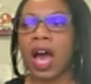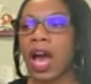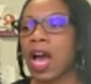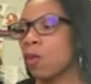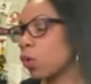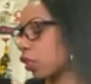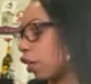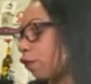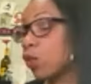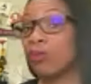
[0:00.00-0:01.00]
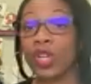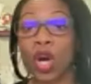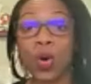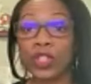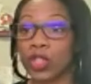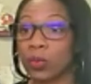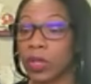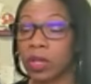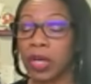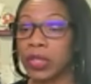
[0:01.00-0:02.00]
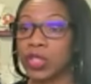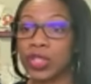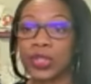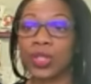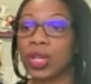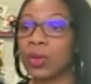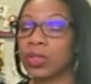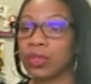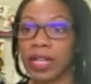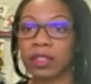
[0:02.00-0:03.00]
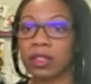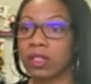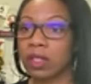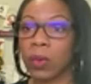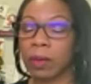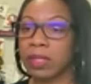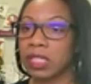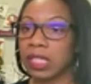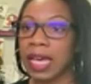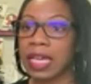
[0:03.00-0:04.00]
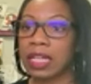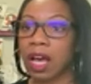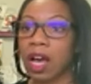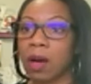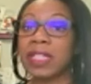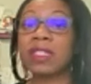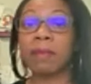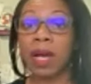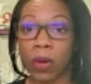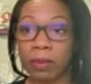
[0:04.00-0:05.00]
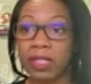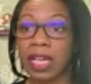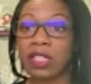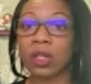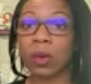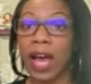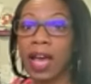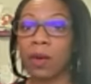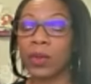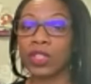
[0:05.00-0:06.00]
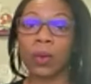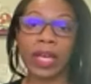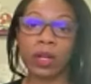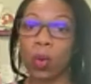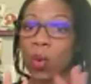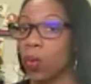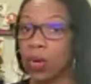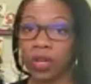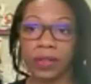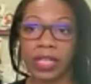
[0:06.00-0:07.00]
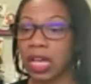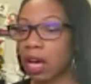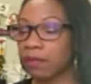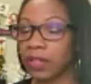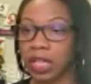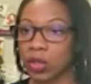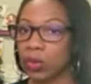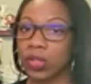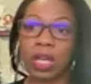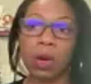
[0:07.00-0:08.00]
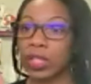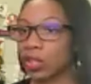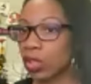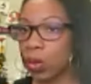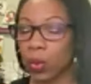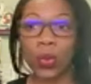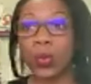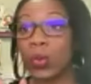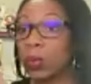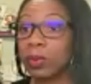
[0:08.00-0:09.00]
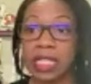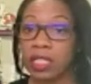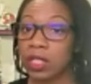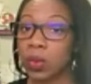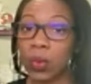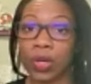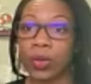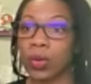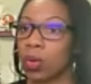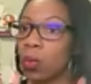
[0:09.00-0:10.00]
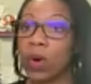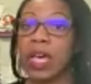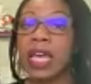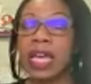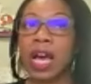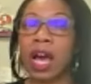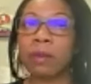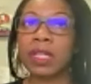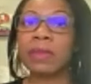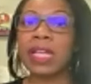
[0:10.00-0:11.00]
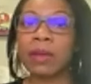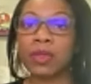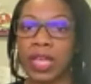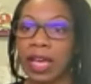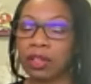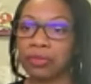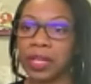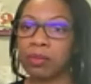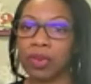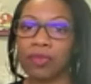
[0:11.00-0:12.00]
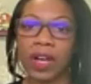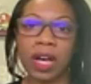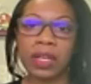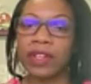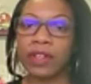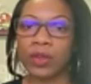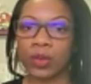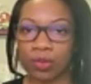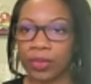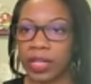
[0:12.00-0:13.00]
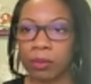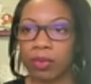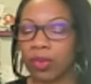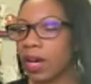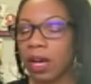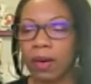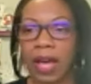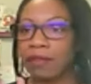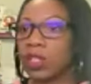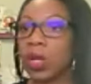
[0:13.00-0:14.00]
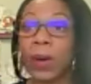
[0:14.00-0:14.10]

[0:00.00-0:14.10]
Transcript: um, well, if you know what you want to purchase, you can go directly to the website. Um, it's my website, so I would know, and all ordering is confidential, so I wouldn't know who placed the order or what. Um, sometimes you can create a profile, even if you do create a profile, I have no